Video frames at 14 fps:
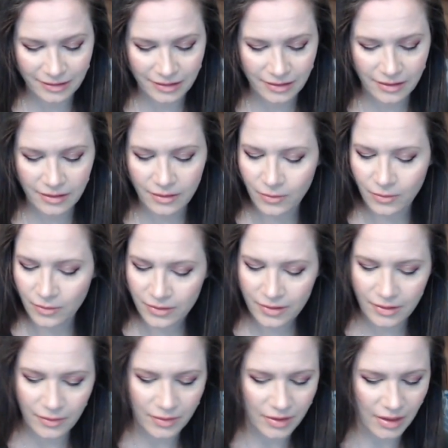The doors
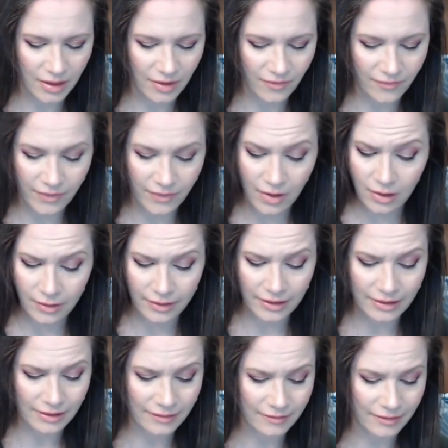go shutting far in
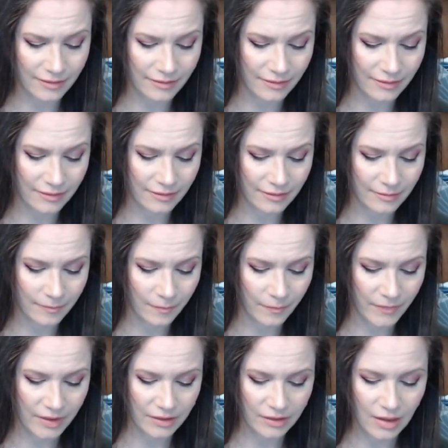the distance,
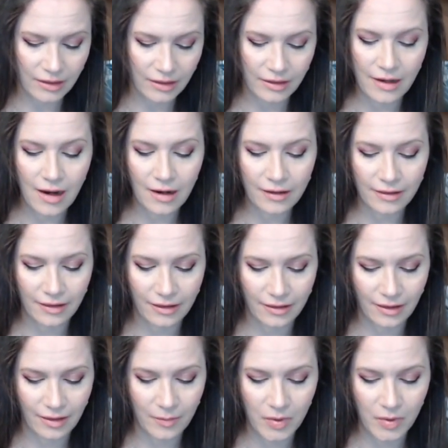gently knocking
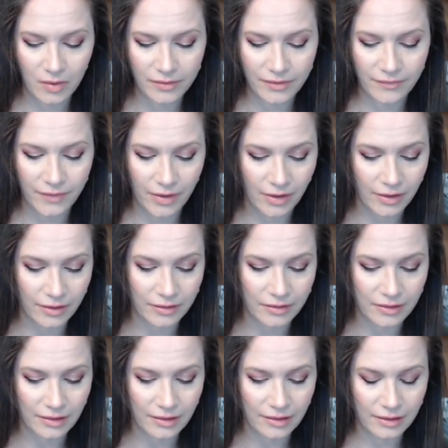like the pulse of a heart.